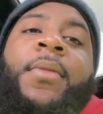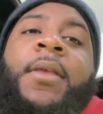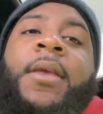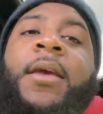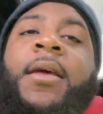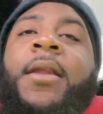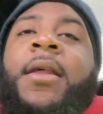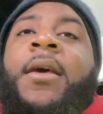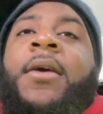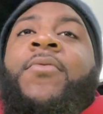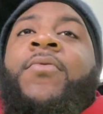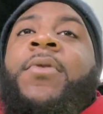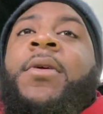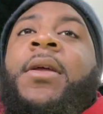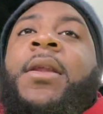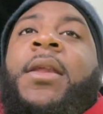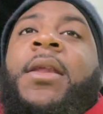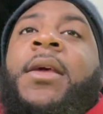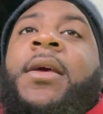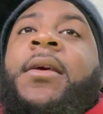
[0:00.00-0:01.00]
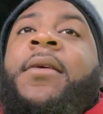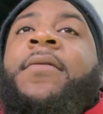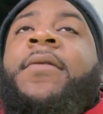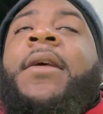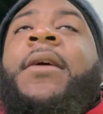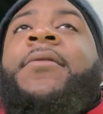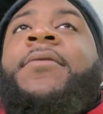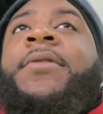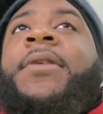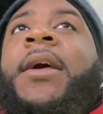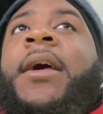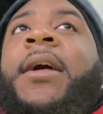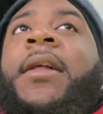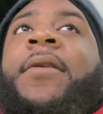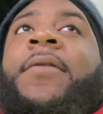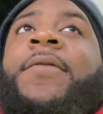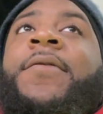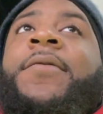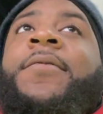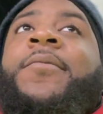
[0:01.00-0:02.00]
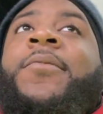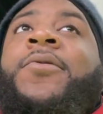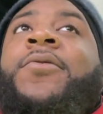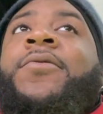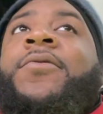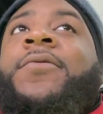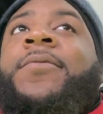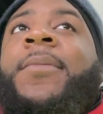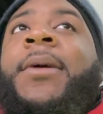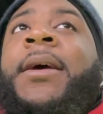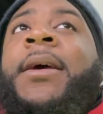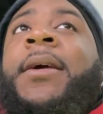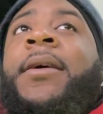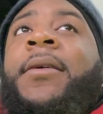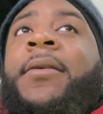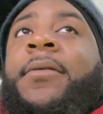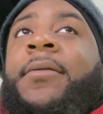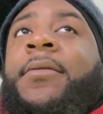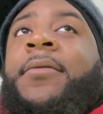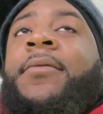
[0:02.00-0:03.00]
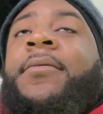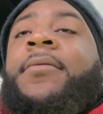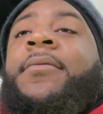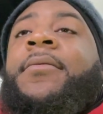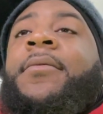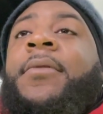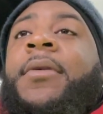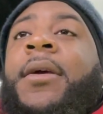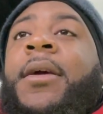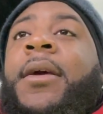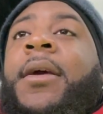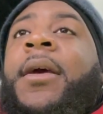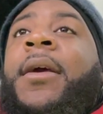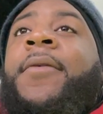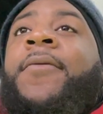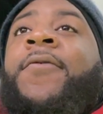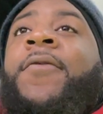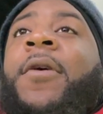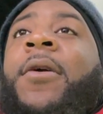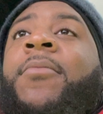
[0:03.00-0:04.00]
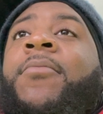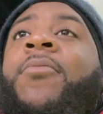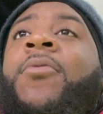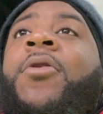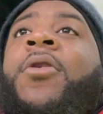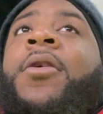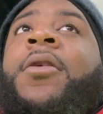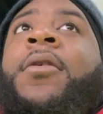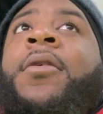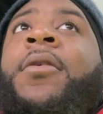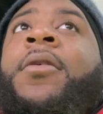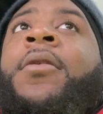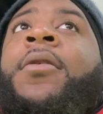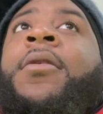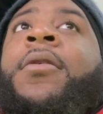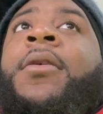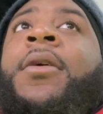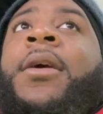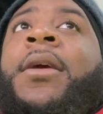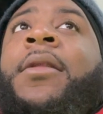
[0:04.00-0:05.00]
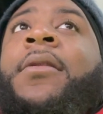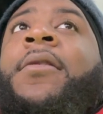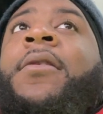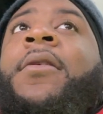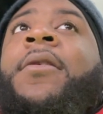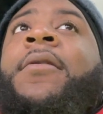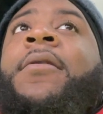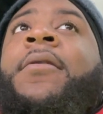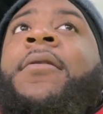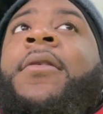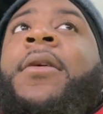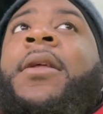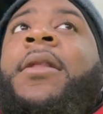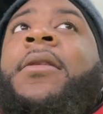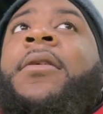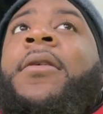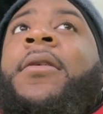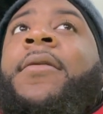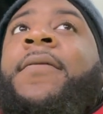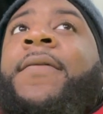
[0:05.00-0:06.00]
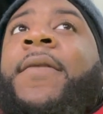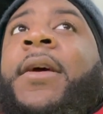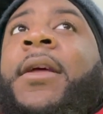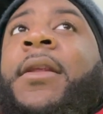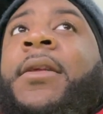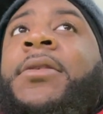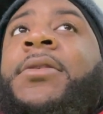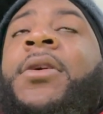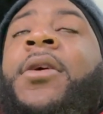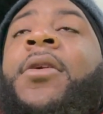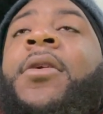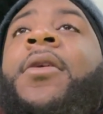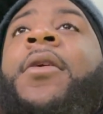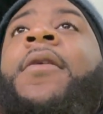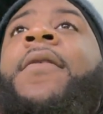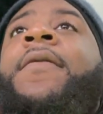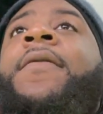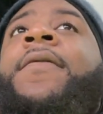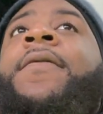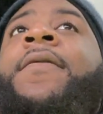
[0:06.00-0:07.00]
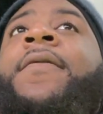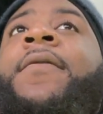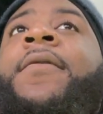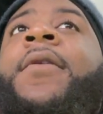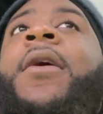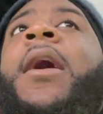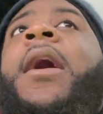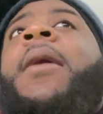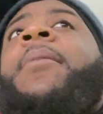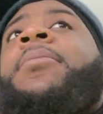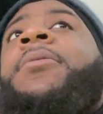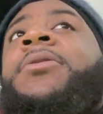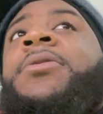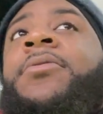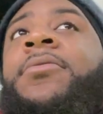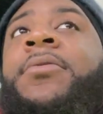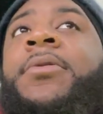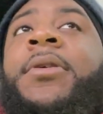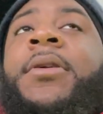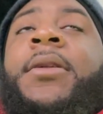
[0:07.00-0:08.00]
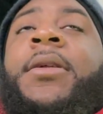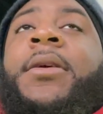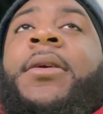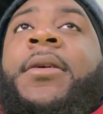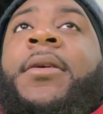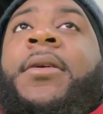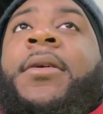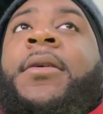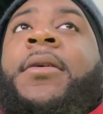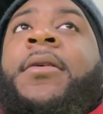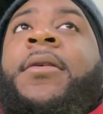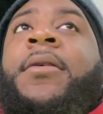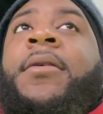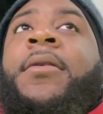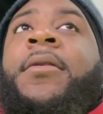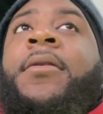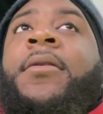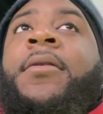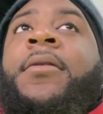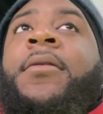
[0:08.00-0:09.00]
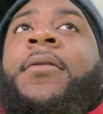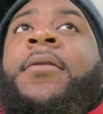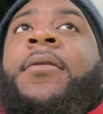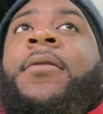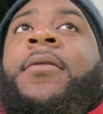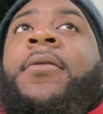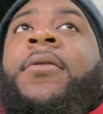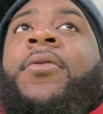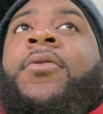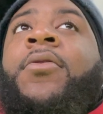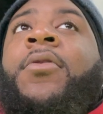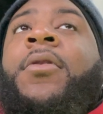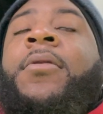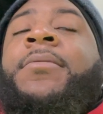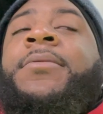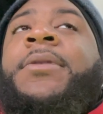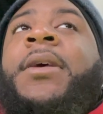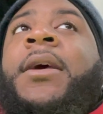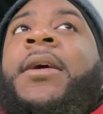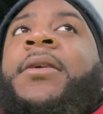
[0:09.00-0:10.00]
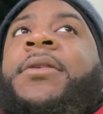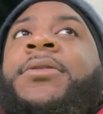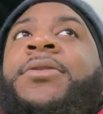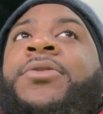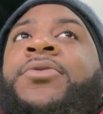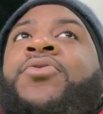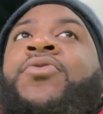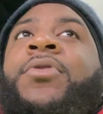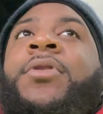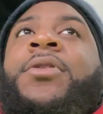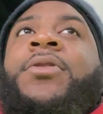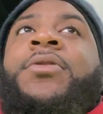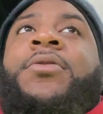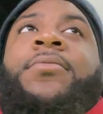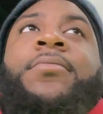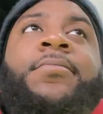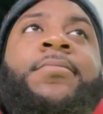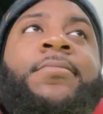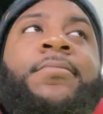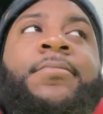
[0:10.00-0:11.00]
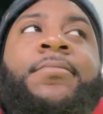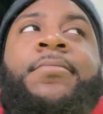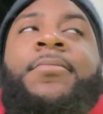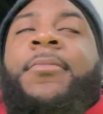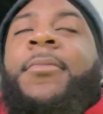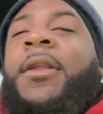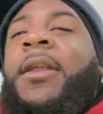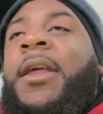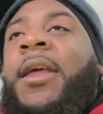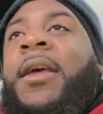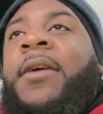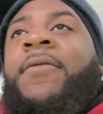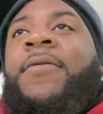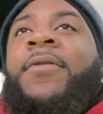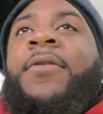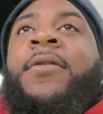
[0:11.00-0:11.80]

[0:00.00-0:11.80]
it is what it is. That was a hell of a move, man. And Frank Martin, he took advantage of the opportunity. You know what I'm saying? Because you can give